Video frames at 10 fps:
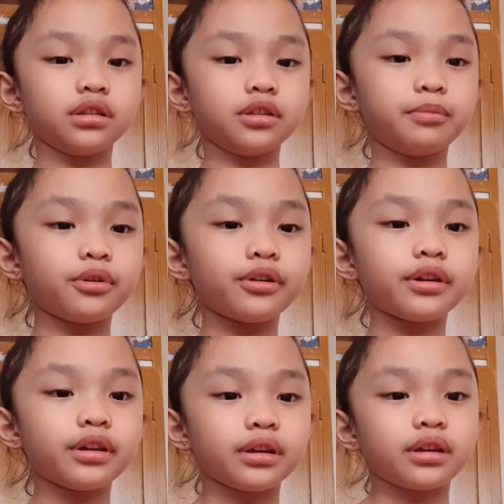The
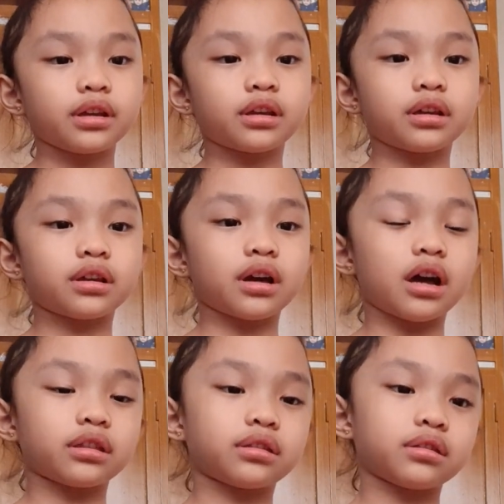boy
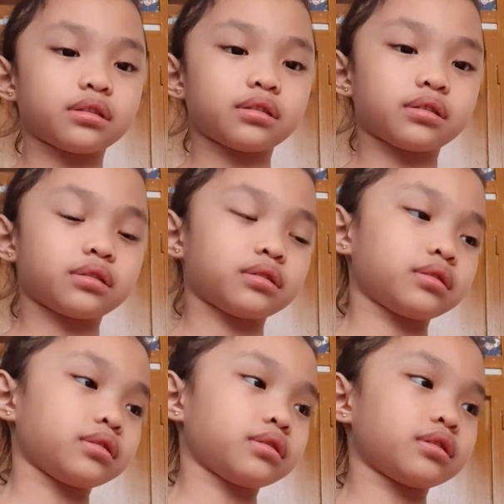cut
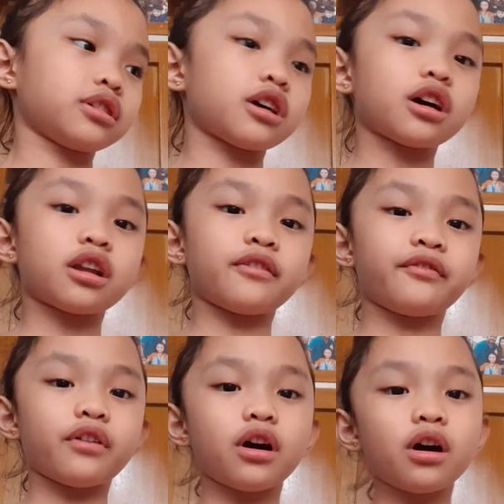off
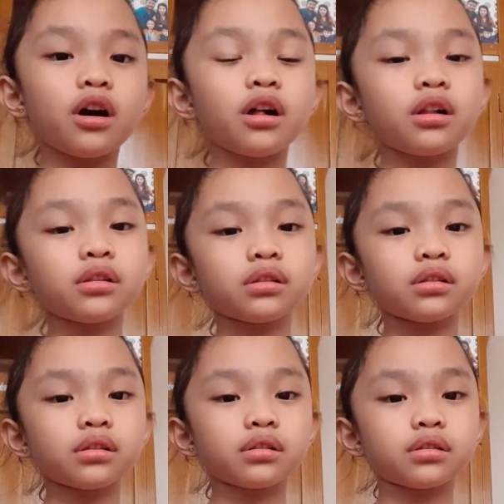all
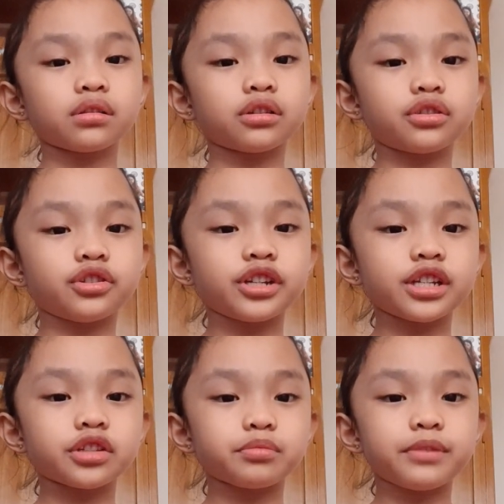the
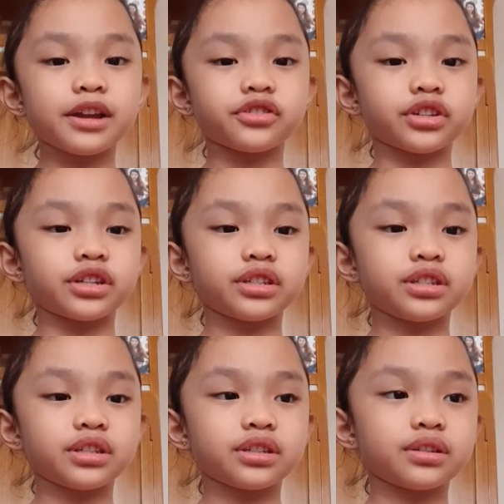tree's
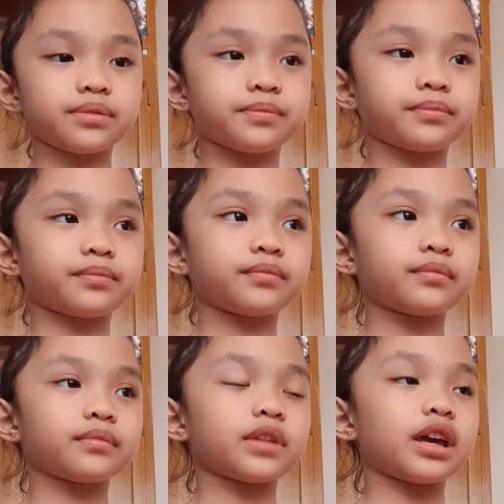branches
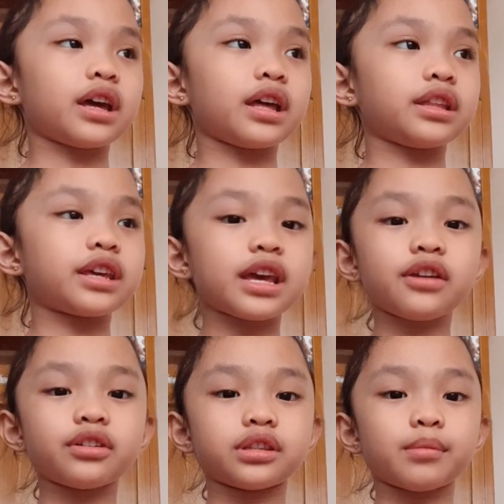and
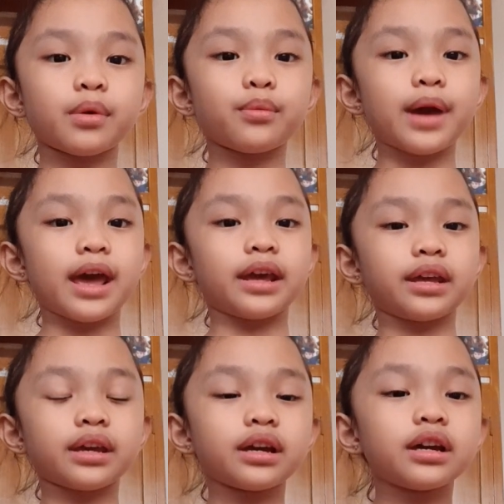carried them away.